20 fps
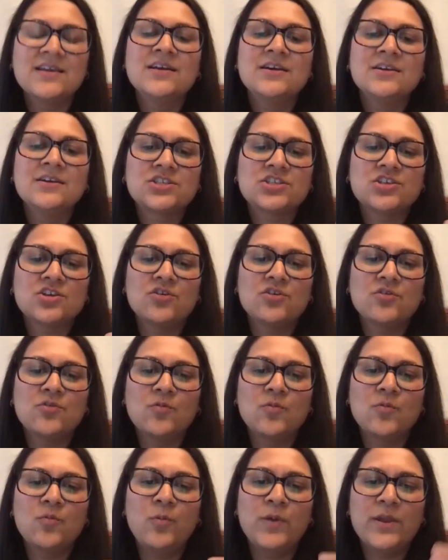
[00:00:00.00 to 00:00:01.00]

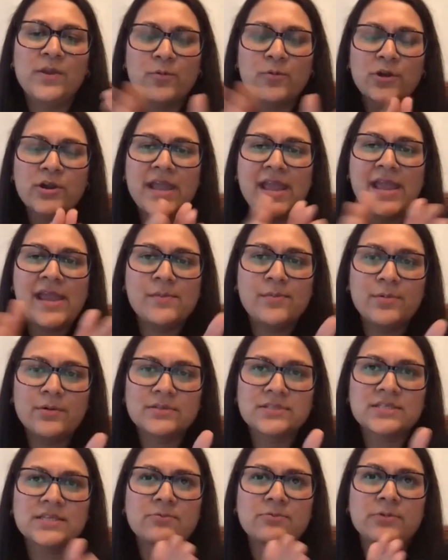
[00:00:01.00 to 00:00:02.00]
So we weren't able
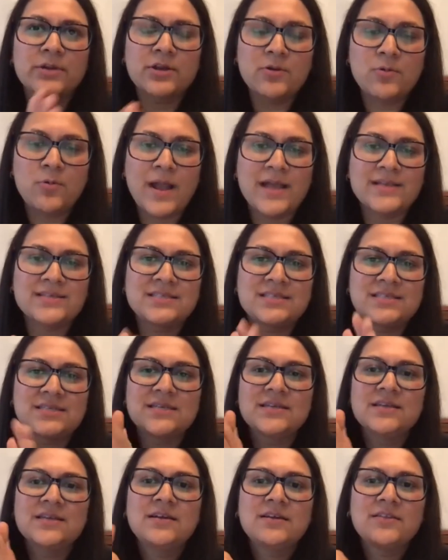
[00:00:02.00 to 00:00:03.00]
to request
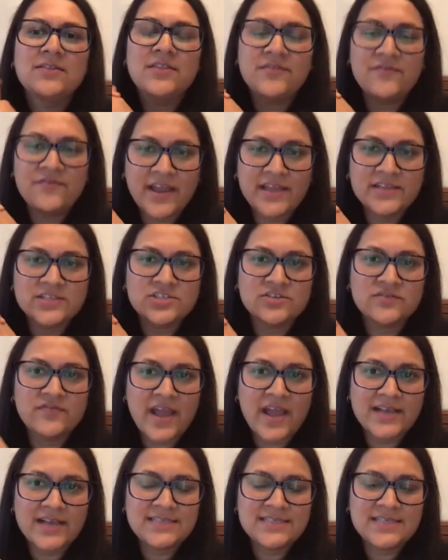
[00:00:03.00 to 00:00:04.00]
the Pfizer
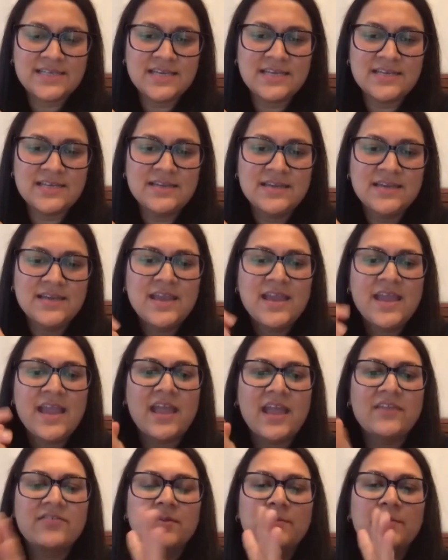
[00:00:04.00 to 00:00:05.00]
vaccine,
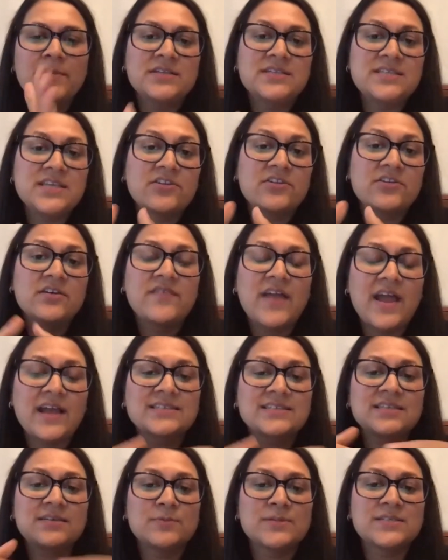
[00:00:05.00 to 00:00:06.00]
and the Moderna
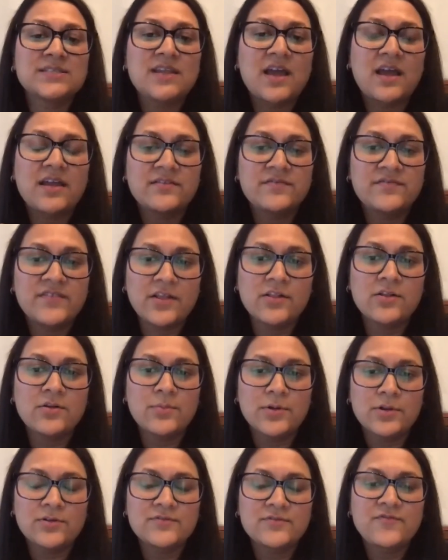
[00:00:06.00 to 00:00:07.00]
vaccine was not
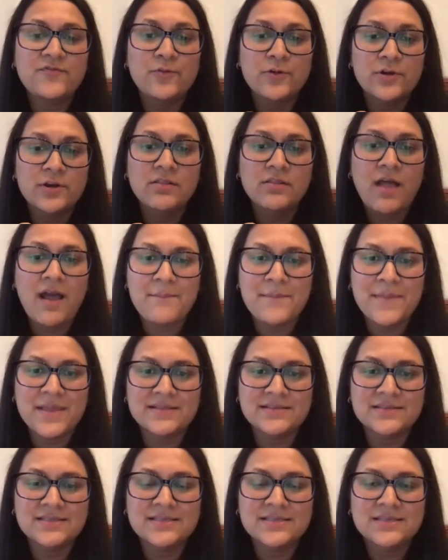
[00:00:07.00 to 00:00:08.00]
available for
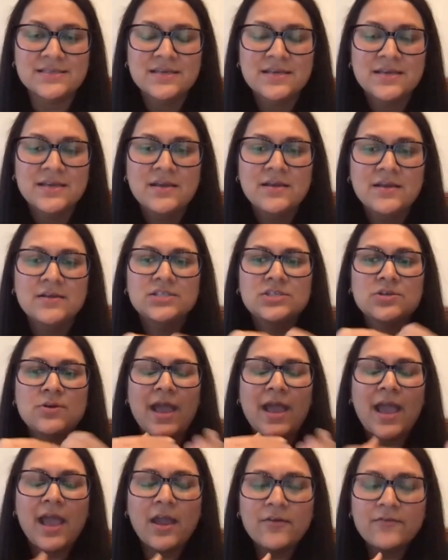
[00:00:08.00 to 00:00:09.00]
allotments. So
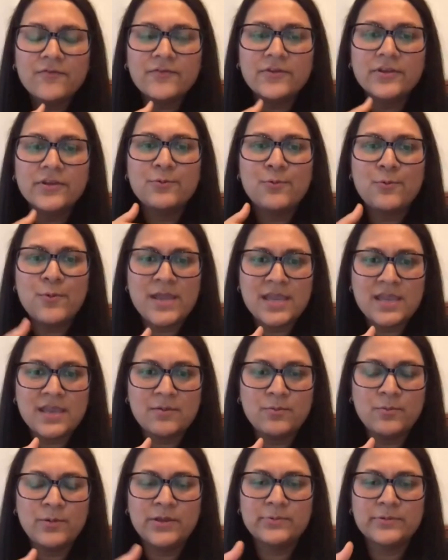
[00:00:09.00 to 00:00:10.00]
every week
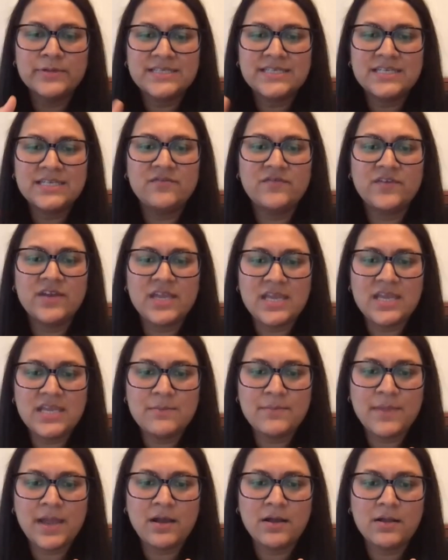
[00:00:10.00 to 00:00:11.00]
we receive an
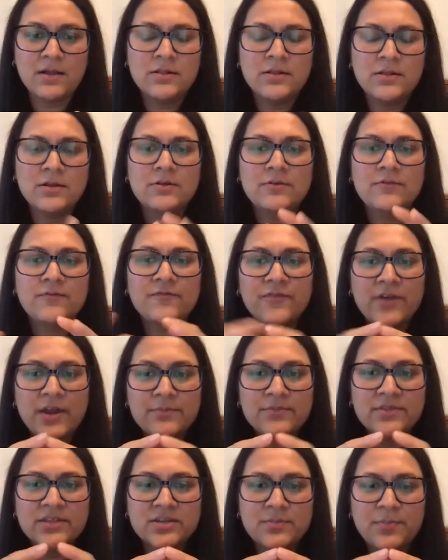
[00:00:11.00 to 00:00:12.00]
email
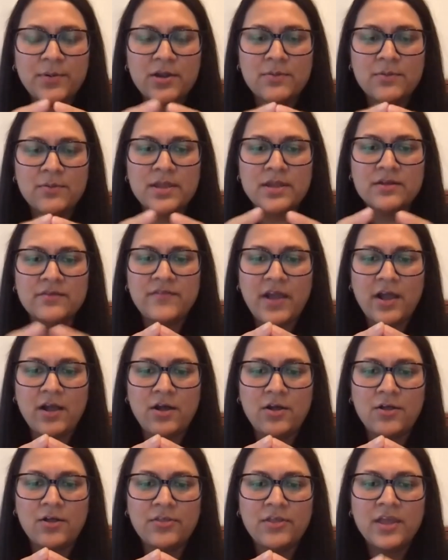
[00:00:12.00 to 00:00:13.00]
from the Department of
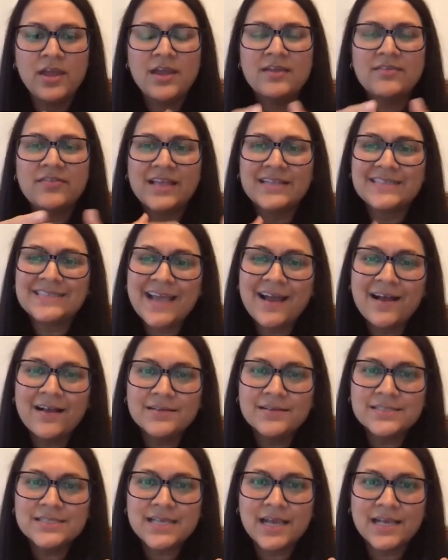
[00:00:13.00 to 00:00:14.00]
Health that
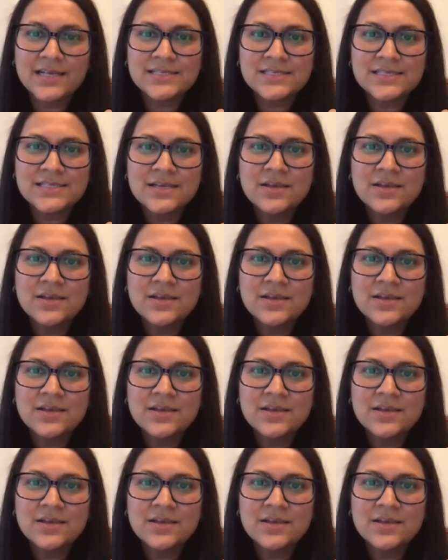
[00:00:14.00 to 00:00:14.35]
tells us